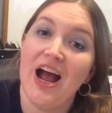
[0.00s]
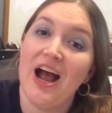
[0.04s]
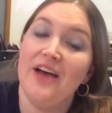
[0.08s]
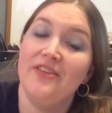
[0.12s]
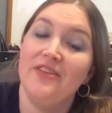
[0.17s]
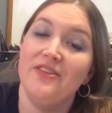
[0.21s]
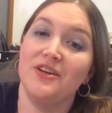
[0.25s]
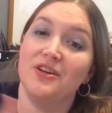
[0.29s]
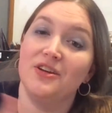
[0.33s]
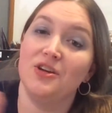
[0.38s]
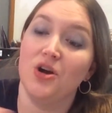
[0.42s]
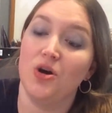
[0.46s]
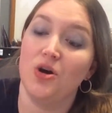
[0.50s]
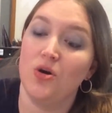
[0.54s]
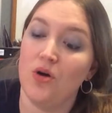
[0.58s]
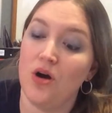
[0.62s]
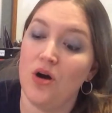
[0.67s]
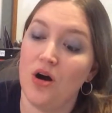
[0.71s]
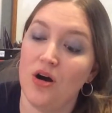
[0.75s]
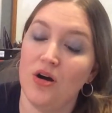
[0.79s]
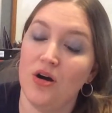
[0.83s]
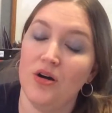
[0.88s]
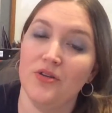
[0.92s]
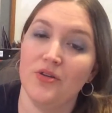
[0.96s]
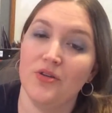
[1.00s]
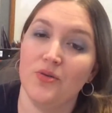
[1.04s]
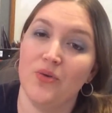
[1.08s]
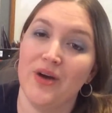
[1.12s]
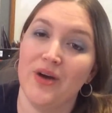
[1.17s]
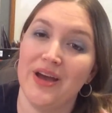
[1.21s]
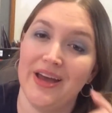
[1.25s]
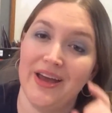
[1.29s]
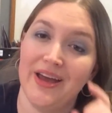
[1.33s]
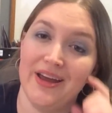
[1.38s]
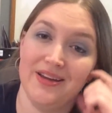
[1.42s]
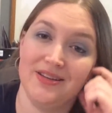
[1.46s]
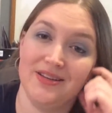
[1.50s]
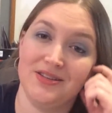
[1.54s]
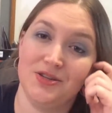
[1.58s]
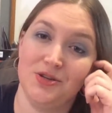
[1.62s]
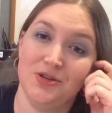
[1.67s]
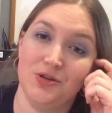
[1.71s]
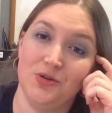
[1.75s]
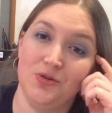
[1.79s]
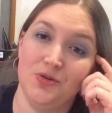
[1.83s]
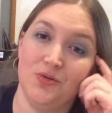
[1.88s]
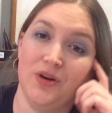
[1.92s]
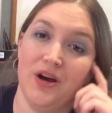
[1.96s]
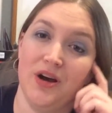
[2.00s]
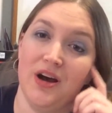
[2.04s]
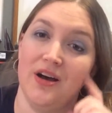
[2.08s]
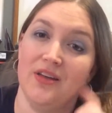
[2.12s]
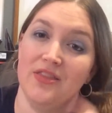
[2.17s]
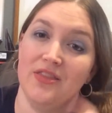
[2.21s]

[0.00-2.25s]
and then go all the way to